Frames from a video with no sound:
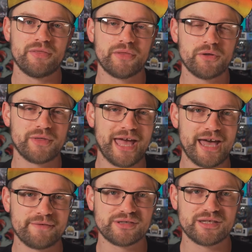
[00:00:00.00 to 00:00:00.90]
though they
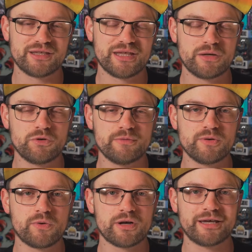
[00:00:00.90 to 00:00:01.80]
have said that they will
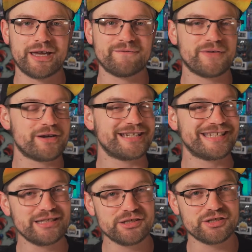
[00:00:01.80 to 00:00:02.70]
be working very
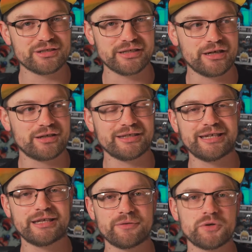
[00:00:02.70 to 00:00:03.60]
diligently on
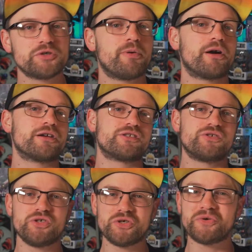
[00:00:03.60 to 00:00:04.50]
getting those parts
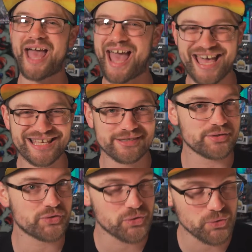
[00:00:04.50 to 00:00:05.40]
to you
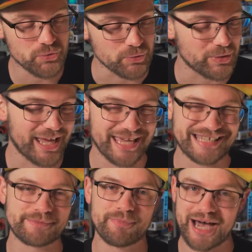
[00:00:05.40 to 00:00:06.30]
as soon
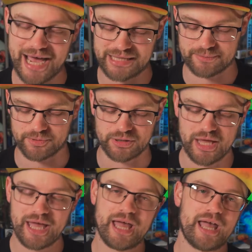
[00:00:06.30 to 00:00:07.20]
as possible.
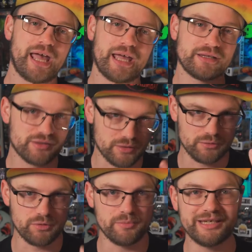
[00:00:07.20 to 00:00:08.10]
And
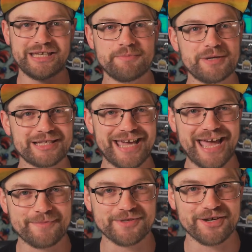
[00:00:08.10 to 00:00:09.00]
so we'll be keeping
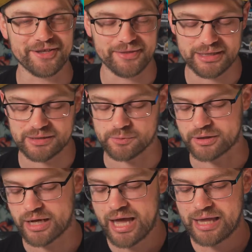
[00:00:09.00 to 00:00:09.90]
tabs on this
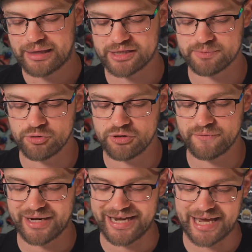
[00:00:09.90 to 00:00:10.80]
one. Let's
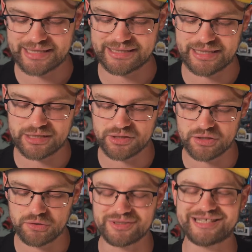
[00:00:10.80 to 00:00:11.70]
move next
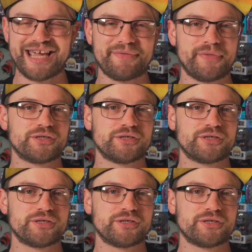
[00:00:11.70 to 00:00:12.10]
into Death